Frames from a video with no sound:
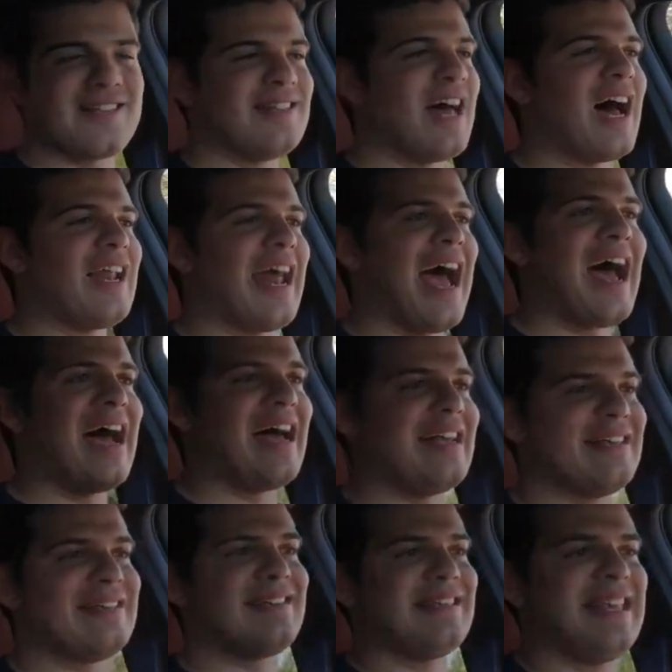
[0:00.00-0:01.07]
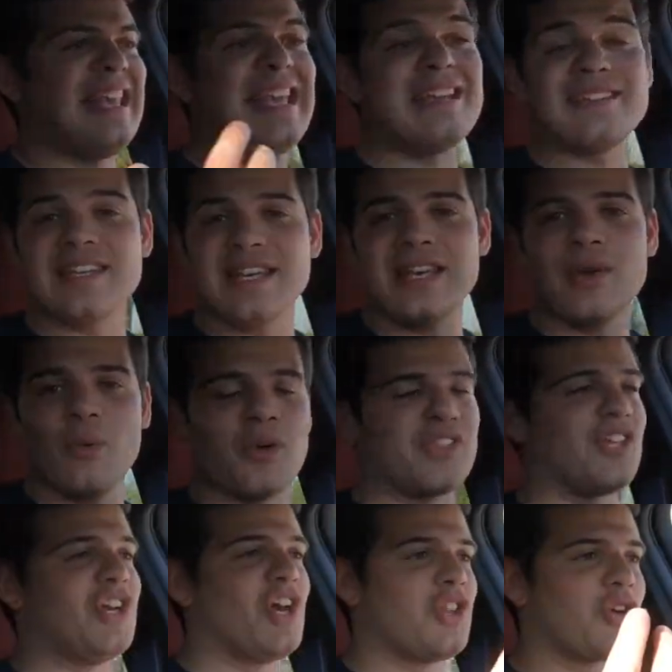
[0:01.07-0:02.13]
it's not as easy
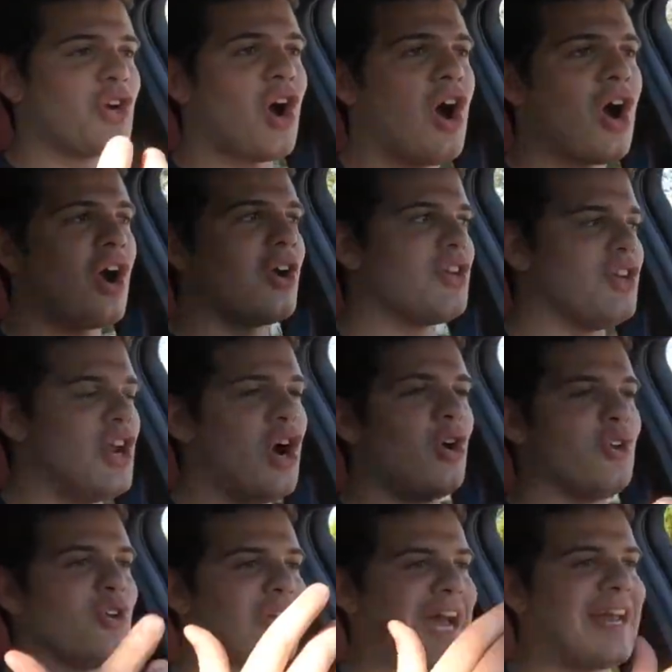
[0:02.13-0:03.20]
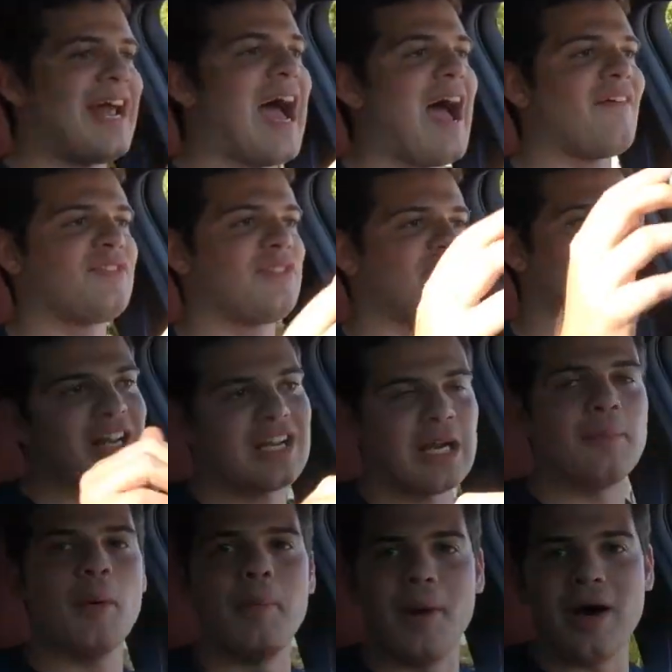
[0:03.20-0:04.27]
with another car. You know, you kind of have to hit a
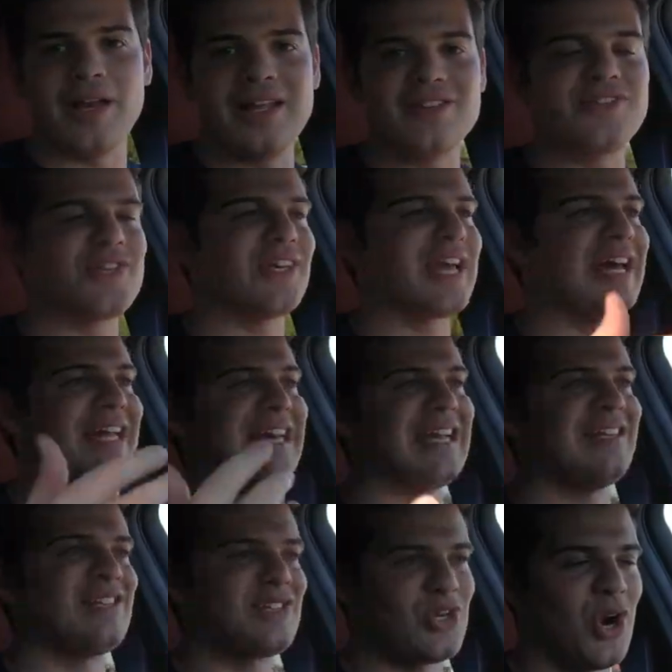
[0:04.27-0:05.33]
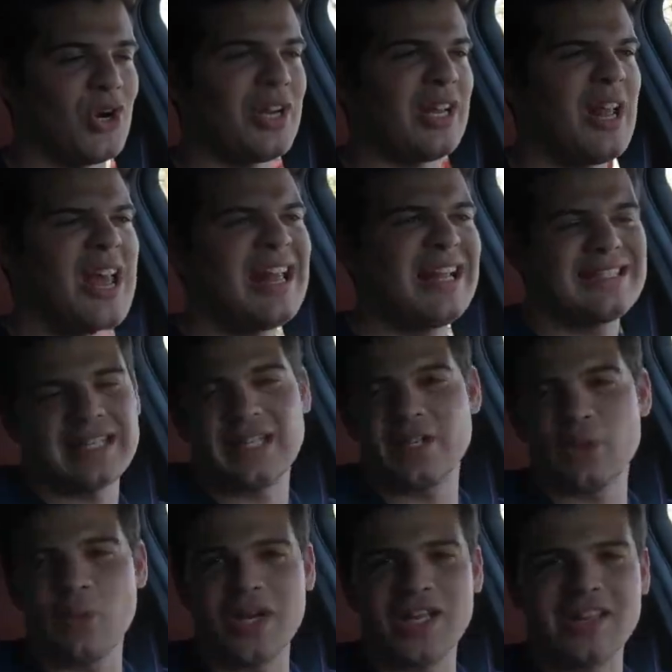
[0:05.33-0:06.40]
couple buttons to kind of get it started. That's kind
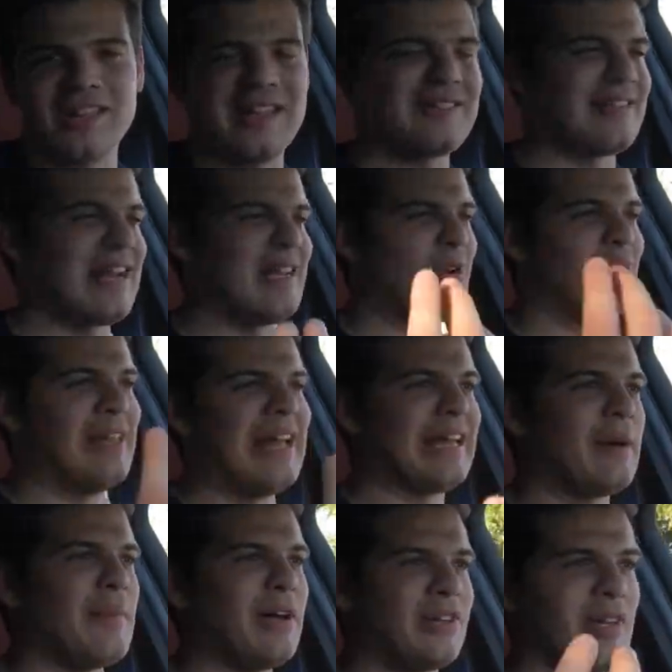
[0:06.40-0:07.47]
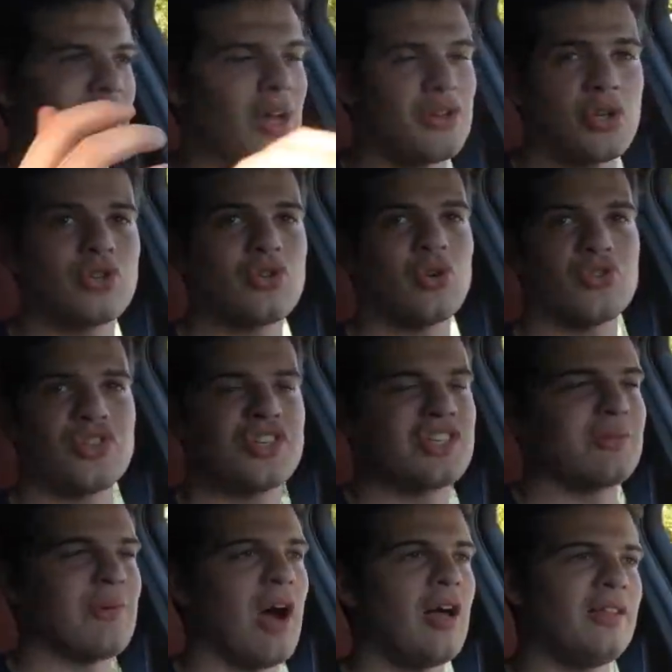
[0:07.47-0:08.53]
of one of the things that I don't like about the launch control
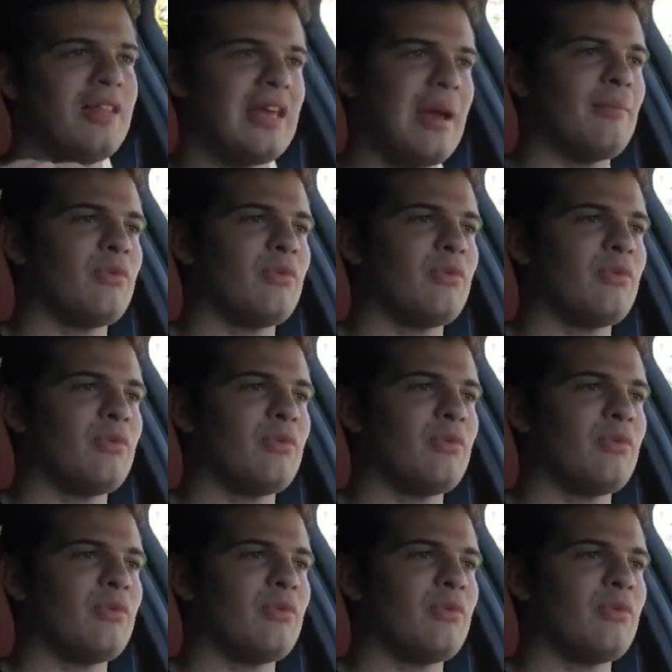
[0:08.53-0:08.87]
system on the